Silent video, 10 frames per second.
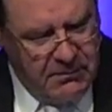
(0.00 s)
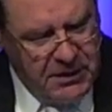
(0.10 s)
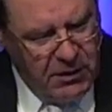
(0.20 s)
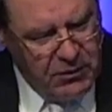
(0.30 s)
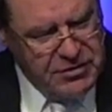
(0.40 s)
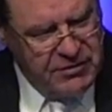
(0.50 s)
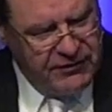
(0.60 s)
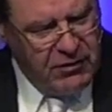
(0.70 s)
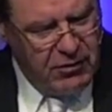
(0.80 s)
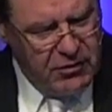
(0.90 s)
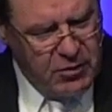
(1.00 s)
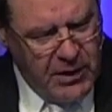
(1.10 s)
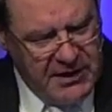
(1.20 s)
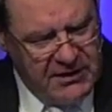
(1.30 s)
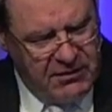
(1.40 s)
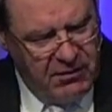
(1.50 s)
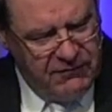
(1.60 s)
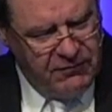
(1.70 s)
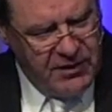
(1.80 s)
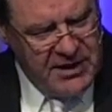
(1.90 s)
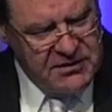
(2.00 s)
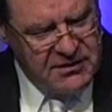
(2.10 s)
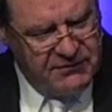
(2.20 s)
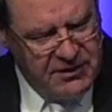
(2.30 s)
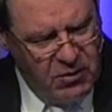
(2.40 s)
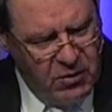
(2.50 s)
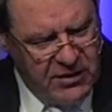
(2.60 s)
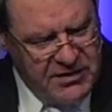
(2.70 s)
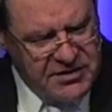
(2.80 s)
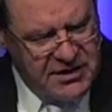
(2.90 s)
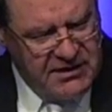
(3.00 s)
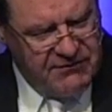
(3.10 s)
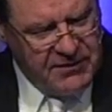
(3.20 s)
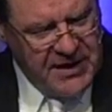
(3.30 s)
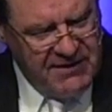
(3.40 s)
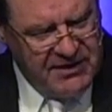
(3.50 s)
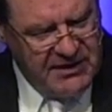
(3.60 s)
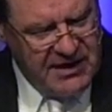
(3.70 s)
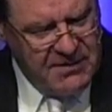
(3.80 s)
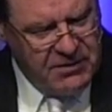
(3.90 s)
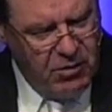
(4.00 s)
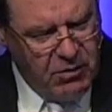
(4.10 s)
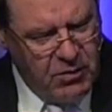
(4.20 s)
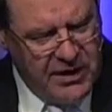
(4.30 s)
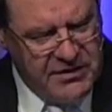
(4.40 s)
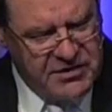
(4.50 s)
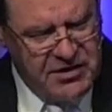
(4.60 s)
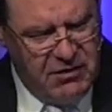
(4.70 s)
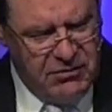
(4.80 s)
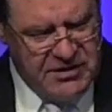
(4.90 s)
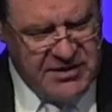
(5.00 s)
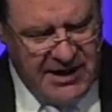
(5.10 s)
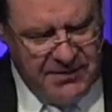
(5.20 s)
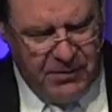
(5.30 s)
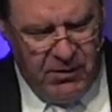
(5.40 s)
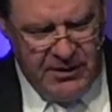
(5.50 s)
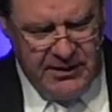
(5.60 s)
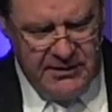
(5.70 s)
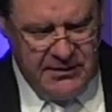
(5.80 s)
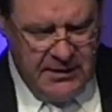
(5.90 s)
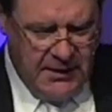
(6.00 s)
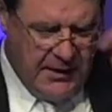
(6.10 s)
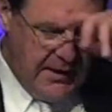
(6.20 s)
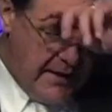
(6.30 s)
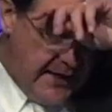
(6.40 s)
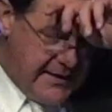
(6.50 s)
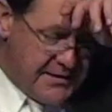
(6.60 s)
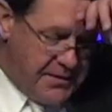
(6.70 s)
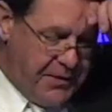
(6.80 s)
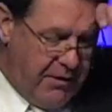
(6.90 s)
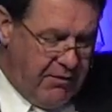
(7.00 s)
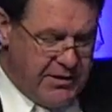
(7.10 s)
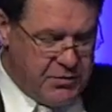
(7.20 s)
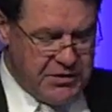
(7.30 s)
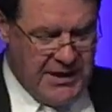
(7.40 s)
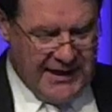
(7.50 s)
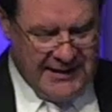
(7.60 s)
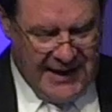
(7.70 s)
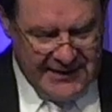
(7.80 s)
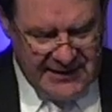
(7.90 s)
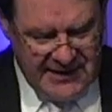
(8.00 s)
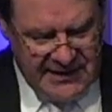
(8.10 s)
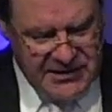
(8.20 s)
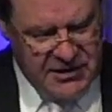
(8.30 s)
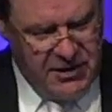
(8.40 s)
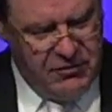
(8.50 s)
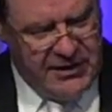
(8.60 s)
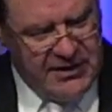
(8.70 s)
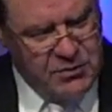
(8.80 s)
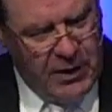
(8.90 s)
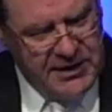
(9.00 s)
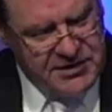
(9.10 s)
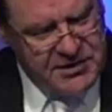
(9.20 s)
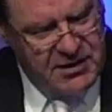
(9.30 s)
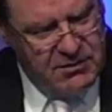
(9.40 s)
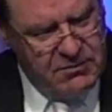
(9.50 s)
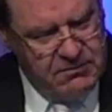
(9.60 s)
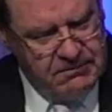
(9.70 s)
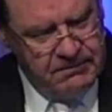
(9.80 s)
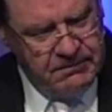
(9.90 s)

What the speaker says: Behold, a severe earthquake had occurred, for an angel of the Lord descended from heaven and came and rolled away the stone and sat upon it. And his appearance was like lightning and his clothing as white as snow.